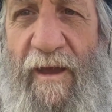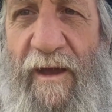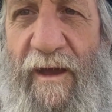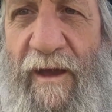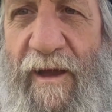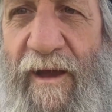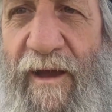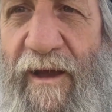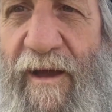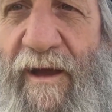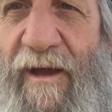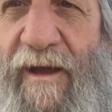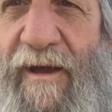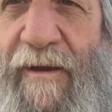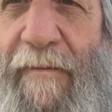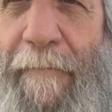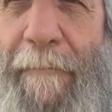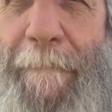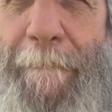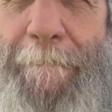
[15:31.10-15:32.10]

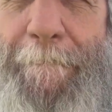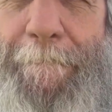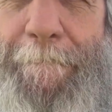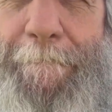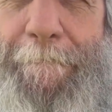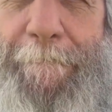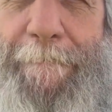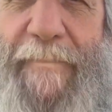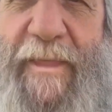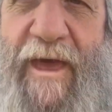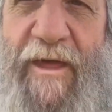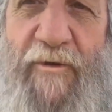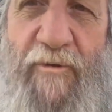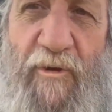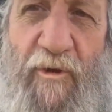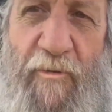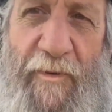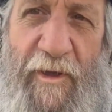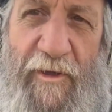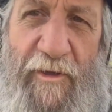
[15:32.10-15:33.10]
I don't
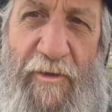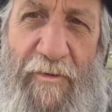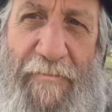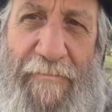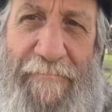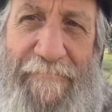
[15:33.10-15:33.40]
know about you,